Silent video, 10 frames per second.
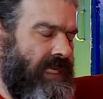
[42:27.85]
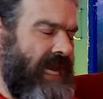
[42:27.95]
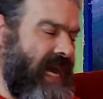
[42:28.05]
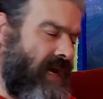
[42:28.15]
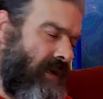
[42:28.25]

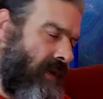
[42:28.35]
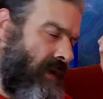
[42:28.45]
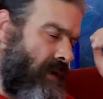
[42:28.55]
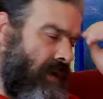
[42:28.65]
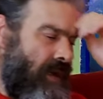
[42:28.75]
Yeah.
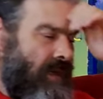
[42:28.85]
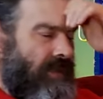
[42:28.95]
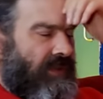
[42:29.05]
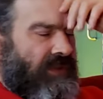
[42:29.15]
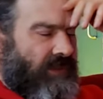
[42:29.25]

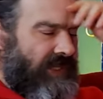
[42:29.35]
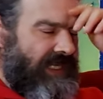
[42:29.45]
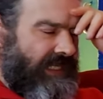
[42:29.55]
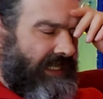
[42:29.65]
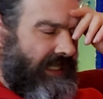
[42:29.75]
So we
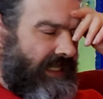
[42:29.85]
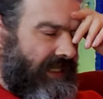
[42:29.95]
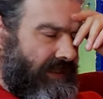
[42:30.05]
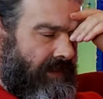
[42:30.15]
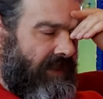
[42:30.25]
need
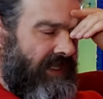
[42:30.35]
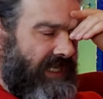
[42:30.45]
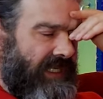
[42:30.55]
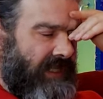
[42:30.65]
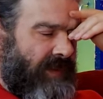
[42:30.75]
to. Chris
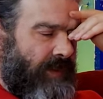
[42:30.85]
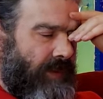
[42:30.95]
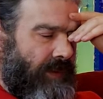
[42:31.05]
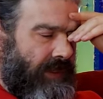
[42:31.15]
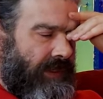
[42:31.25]
needs to be
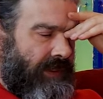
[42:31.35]
wounded.